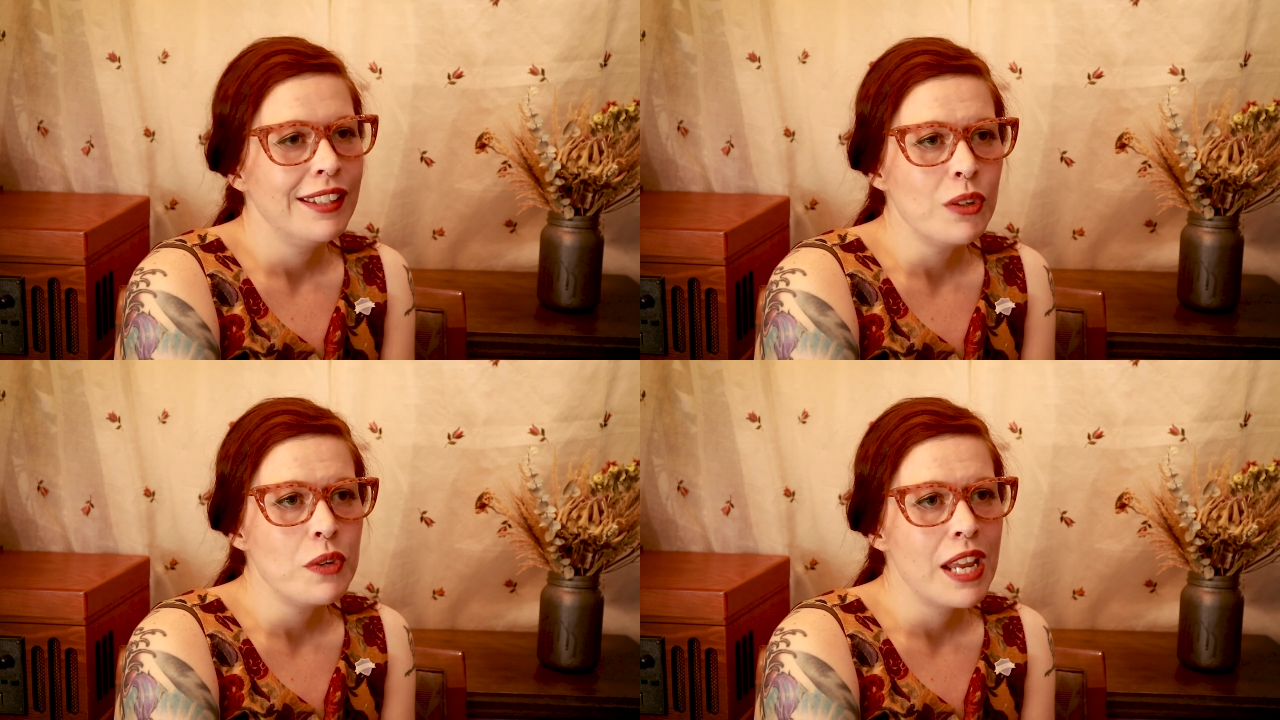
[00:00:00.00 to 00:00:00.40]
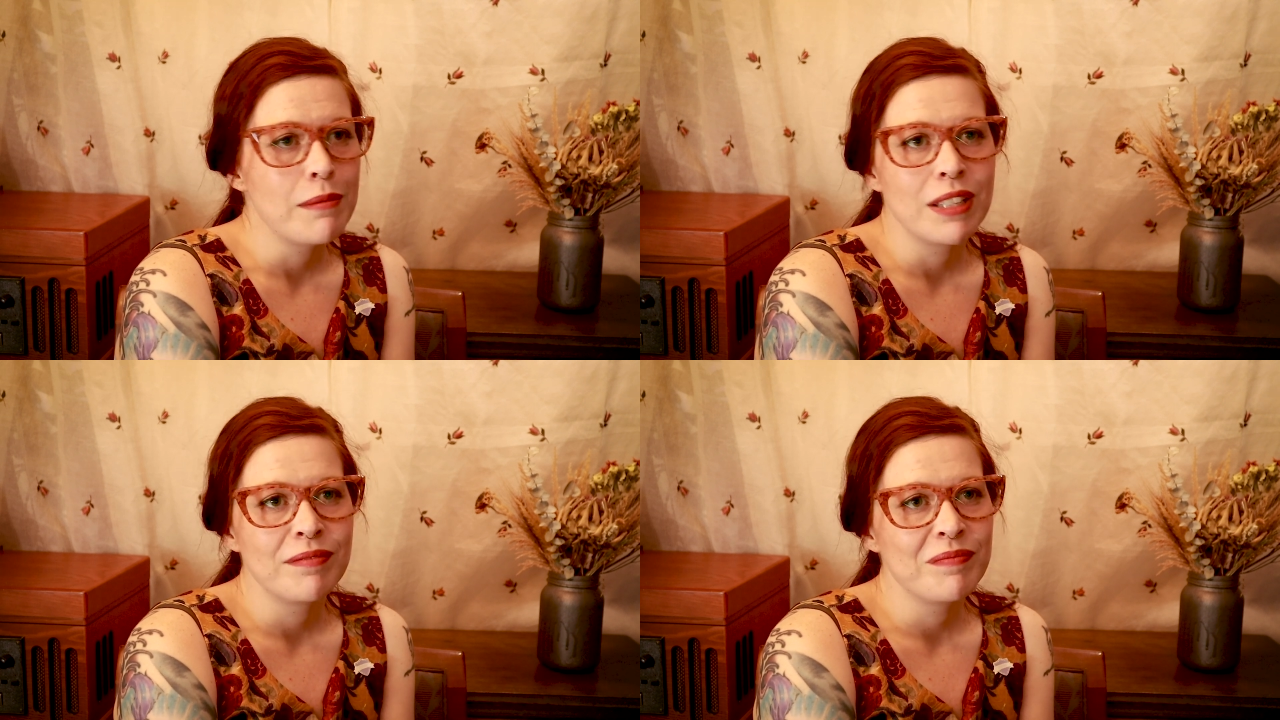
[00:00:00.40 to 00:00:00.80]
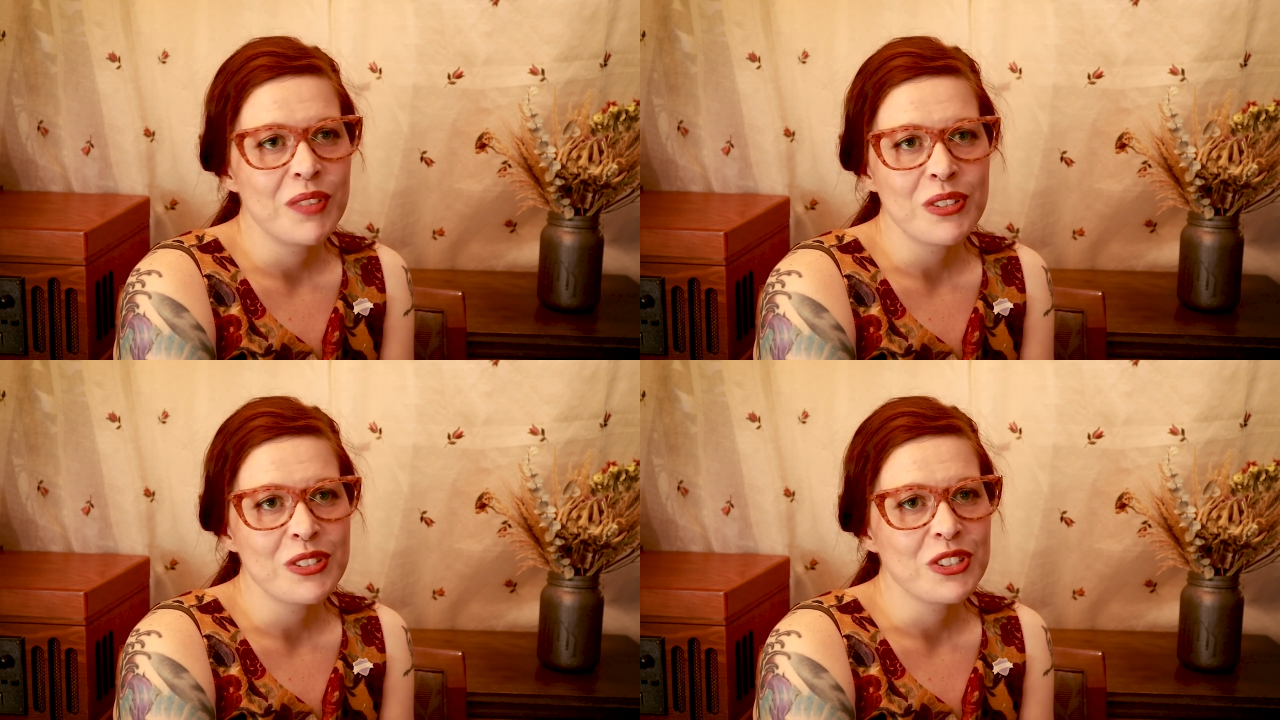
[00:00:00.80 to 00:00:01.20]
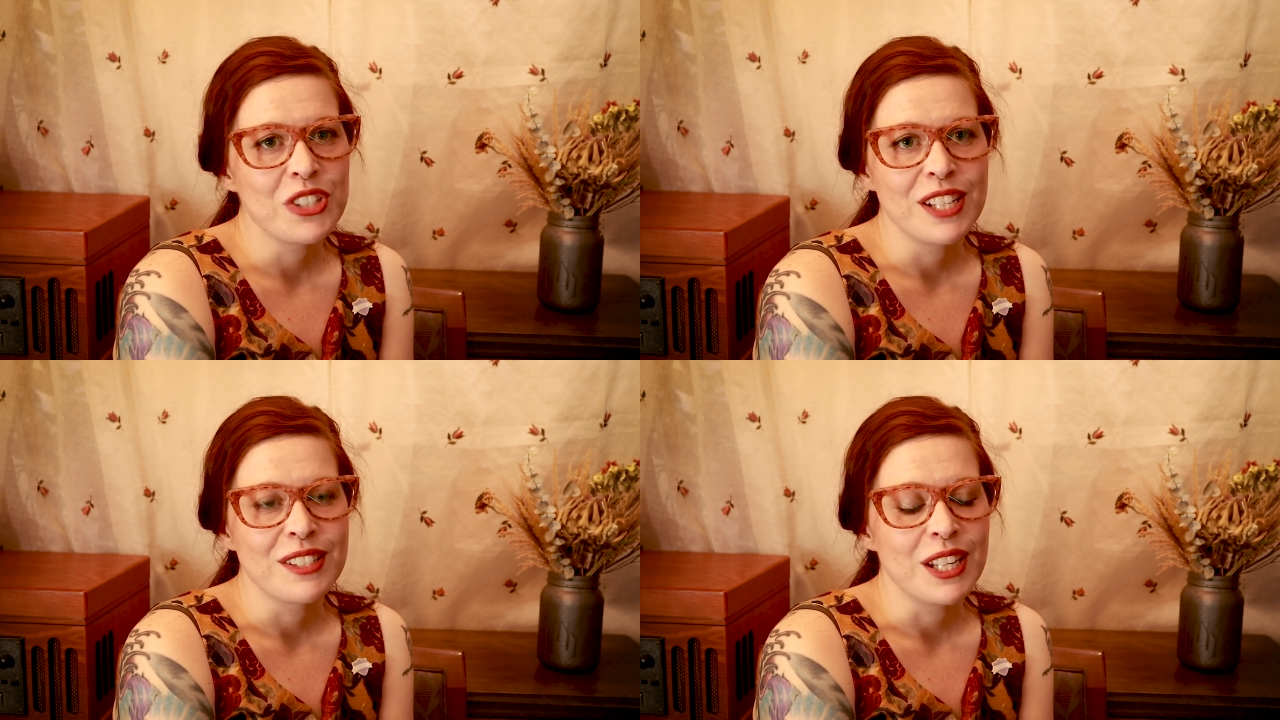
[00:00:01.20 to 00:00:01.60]
You name it, there's a good
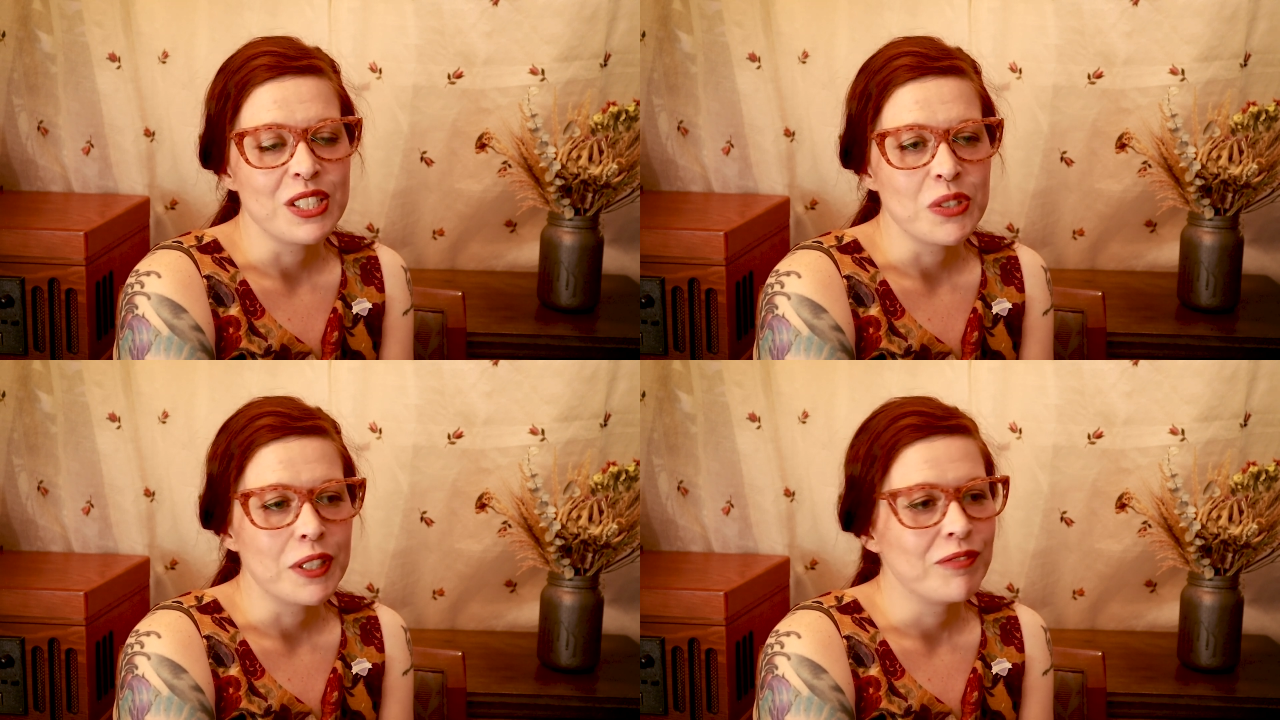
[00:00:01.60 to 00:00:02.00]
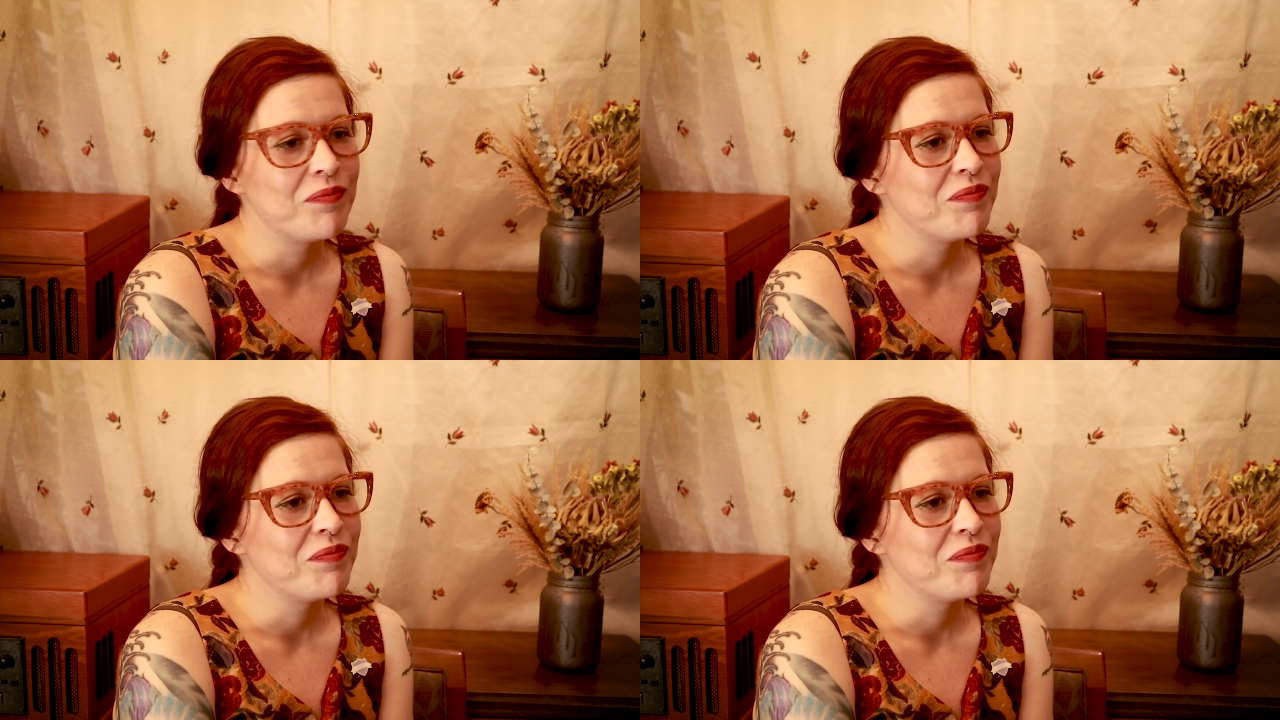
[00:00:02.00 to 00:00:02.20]
chance that I do it.